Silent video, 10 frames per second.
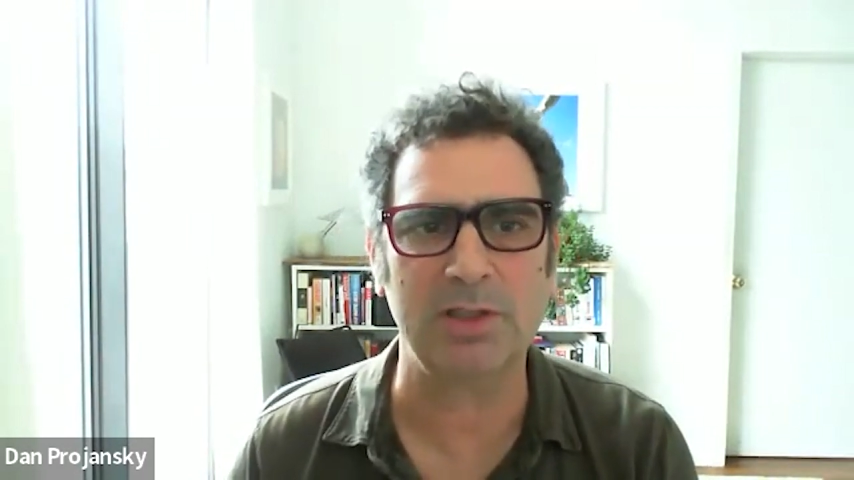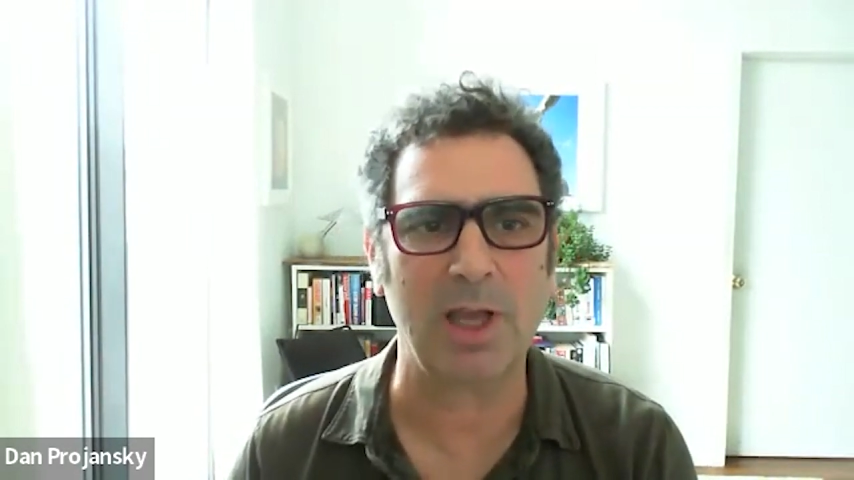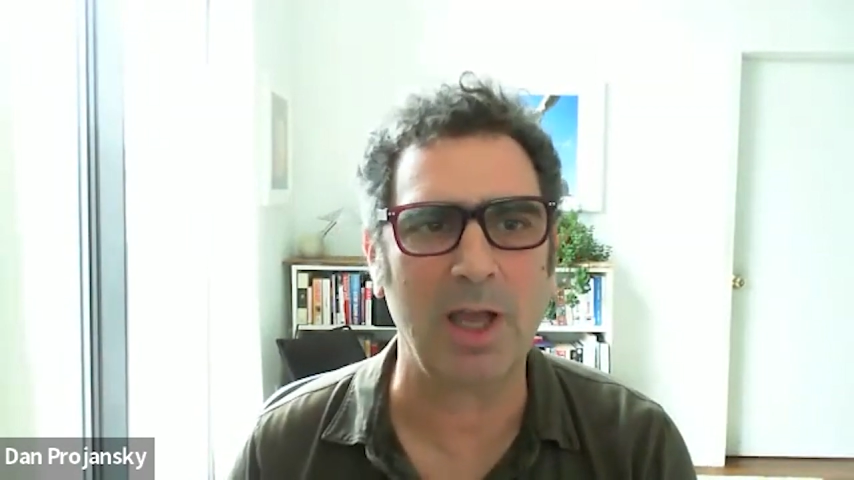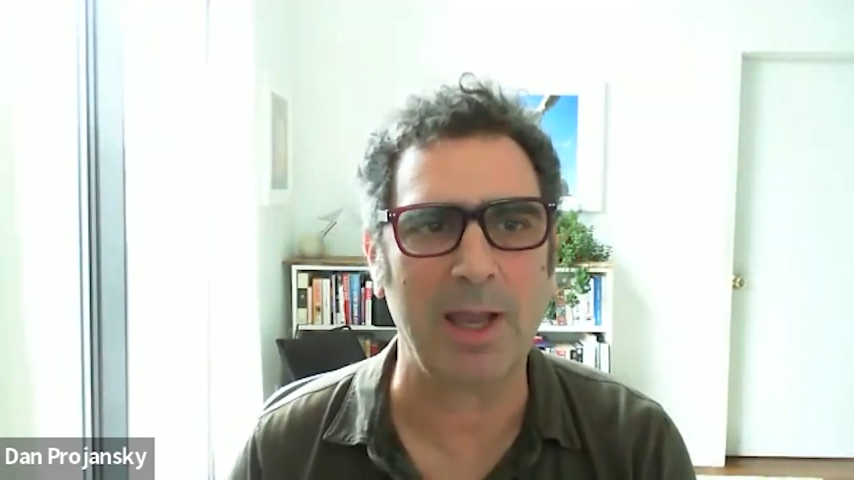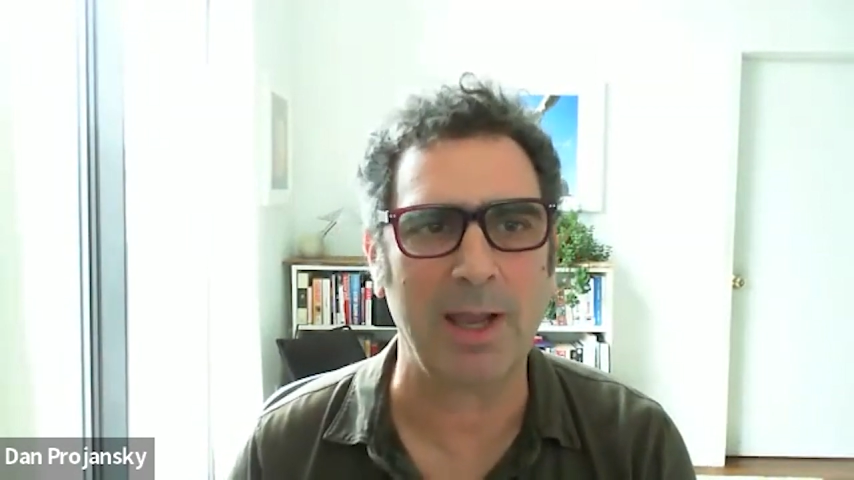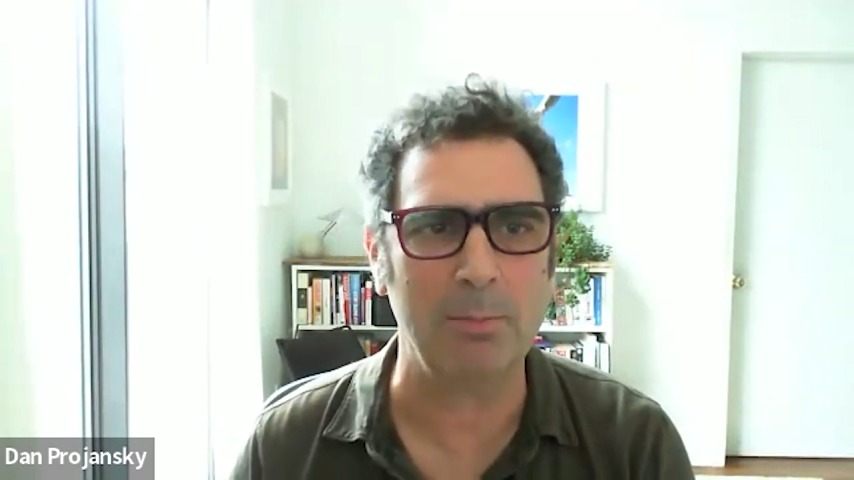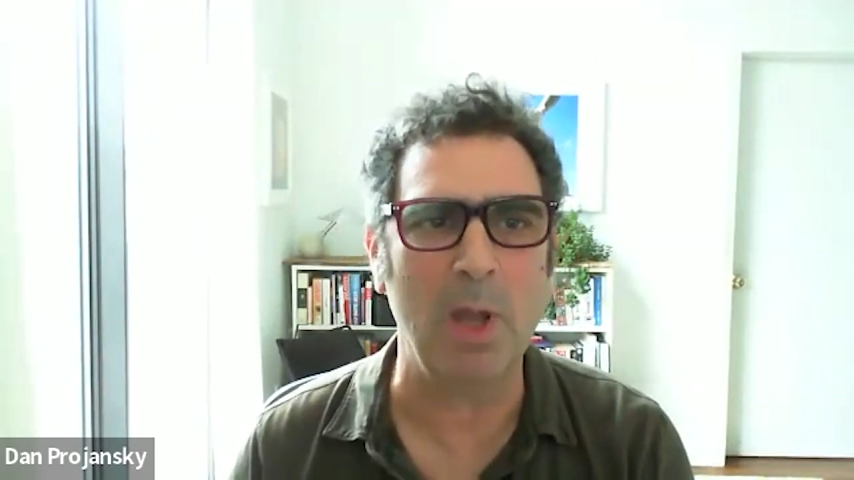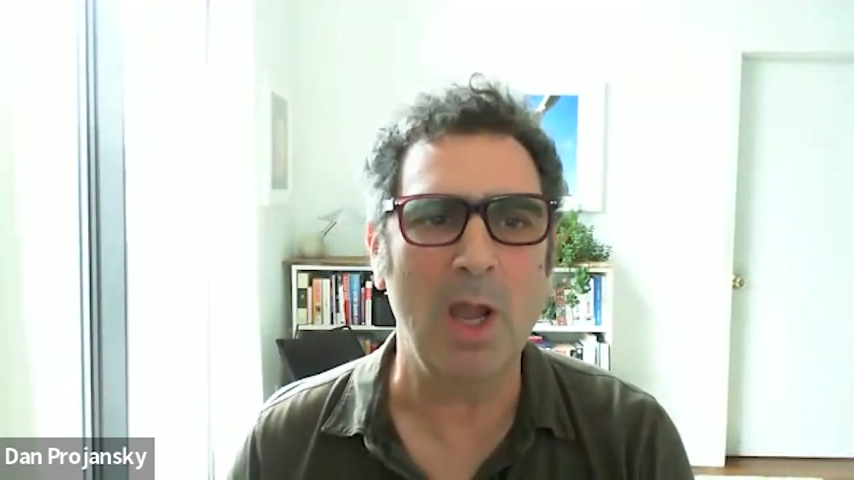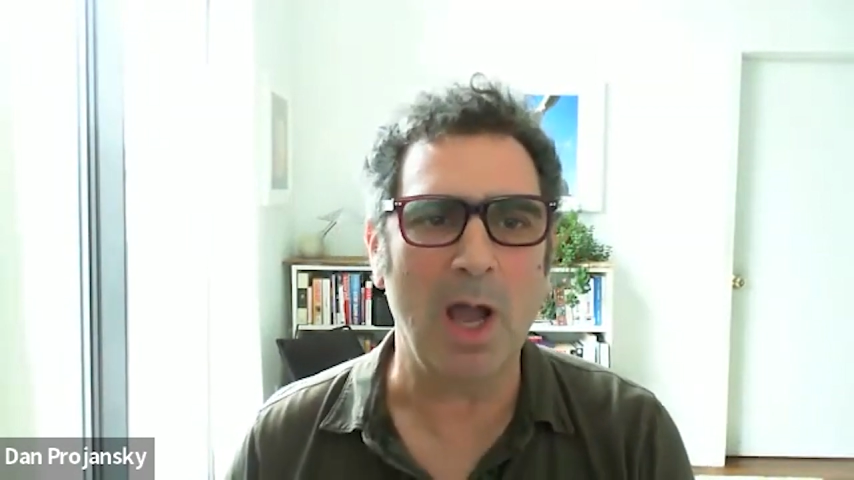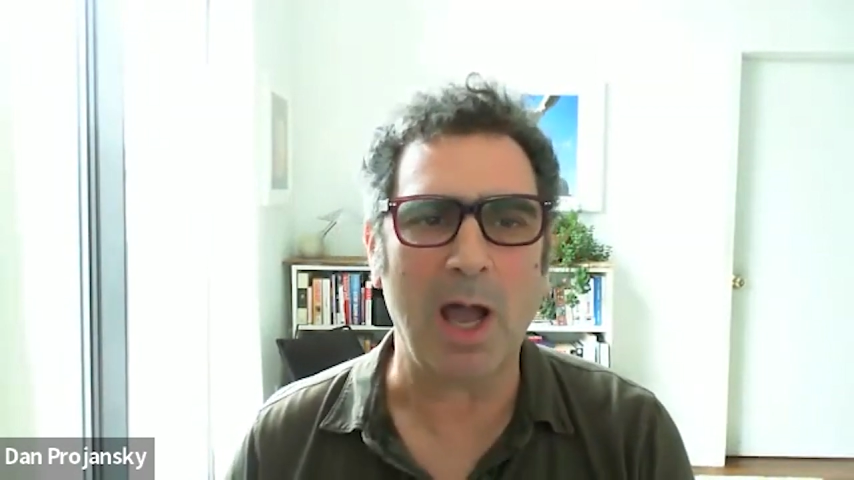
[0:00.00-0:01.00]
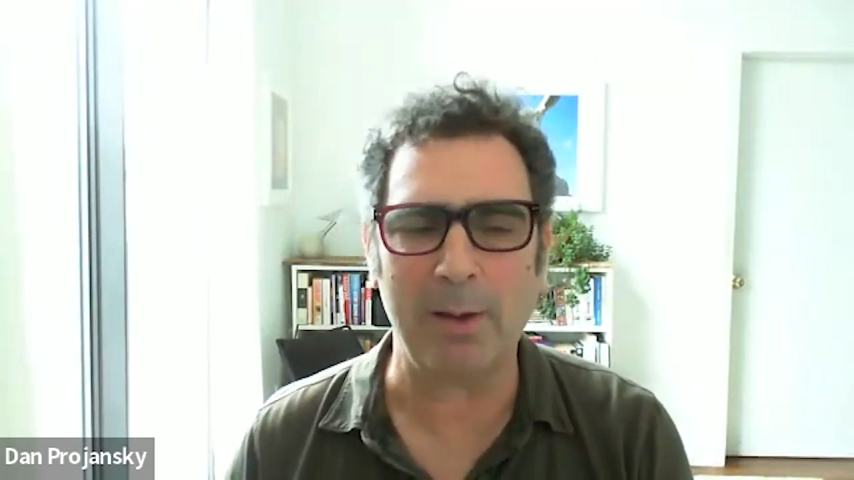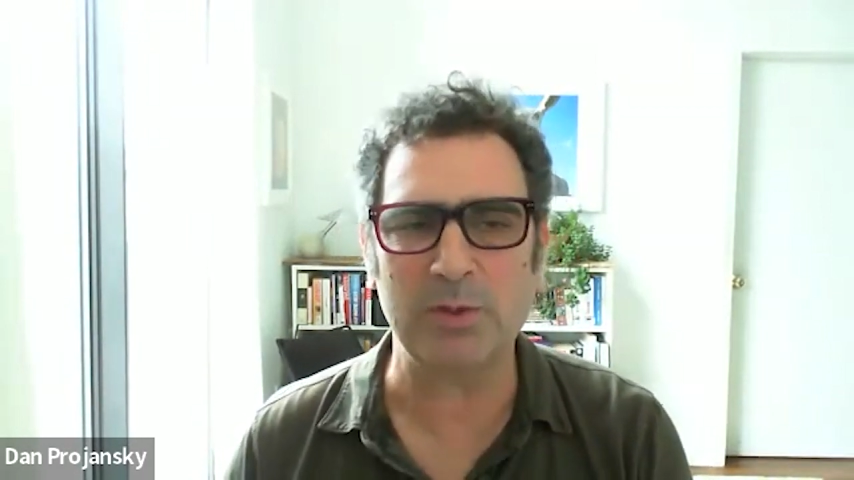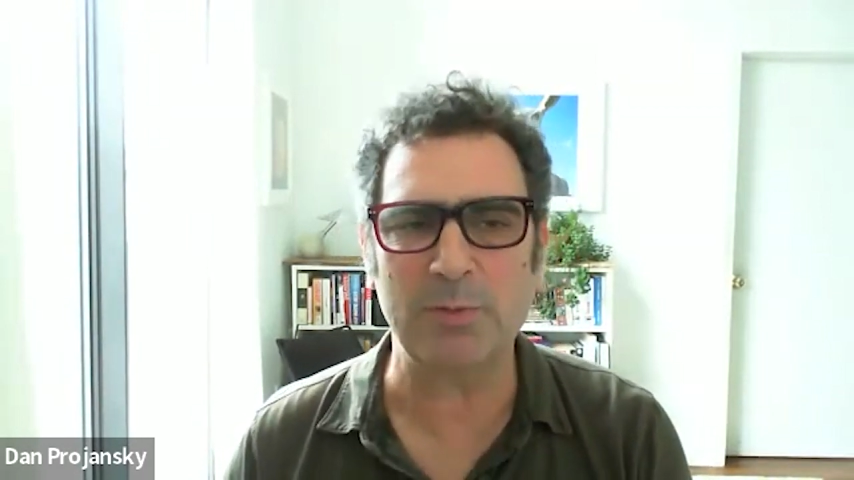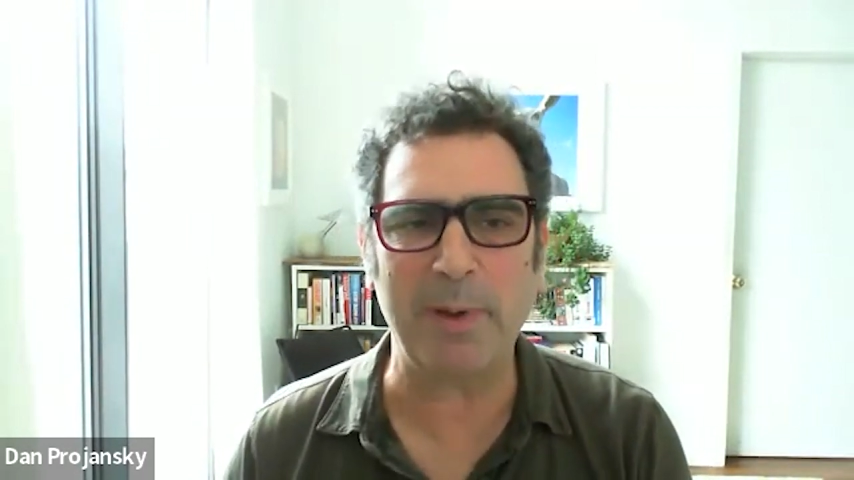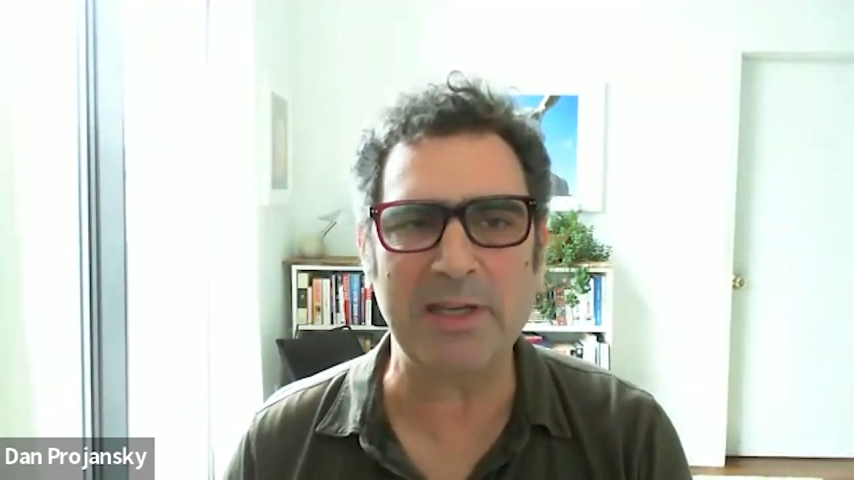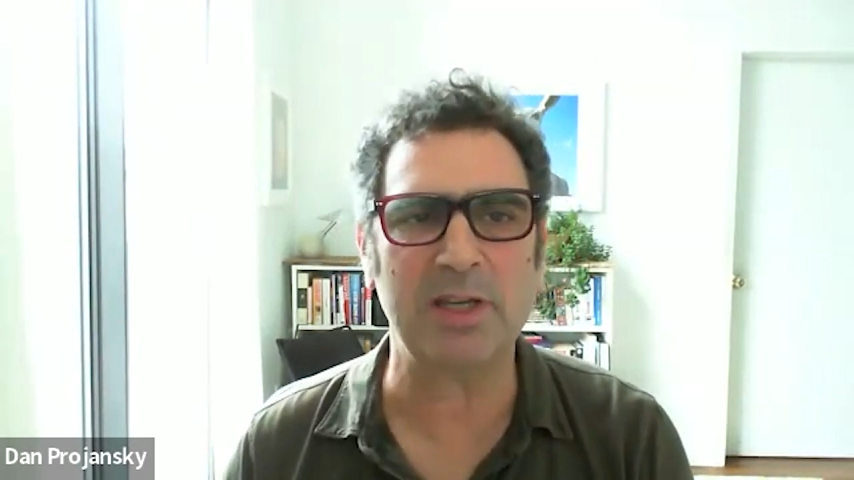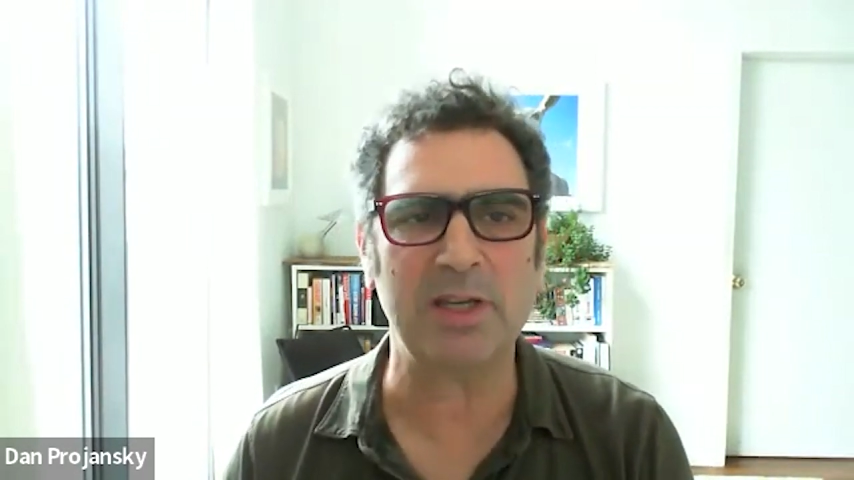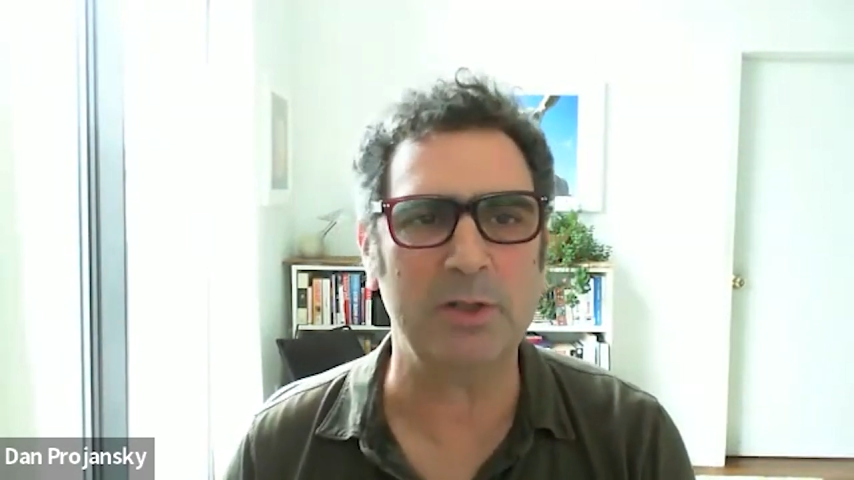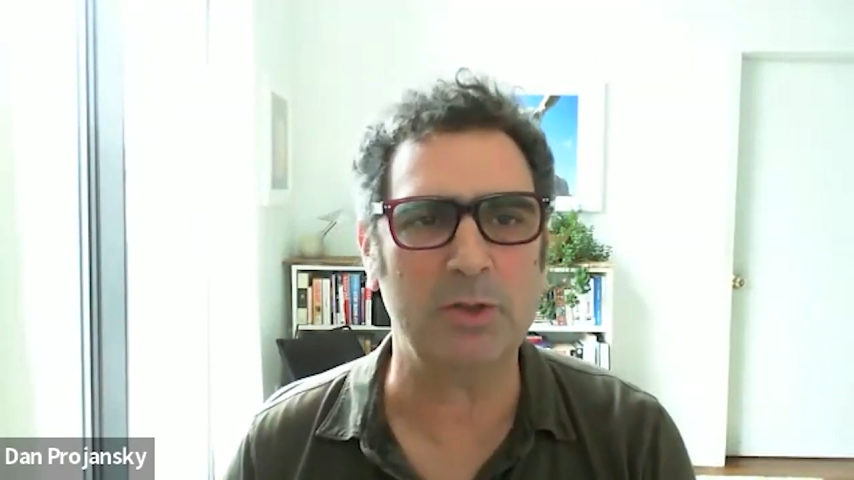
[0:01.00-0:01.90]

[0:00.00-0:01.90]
time, I was basically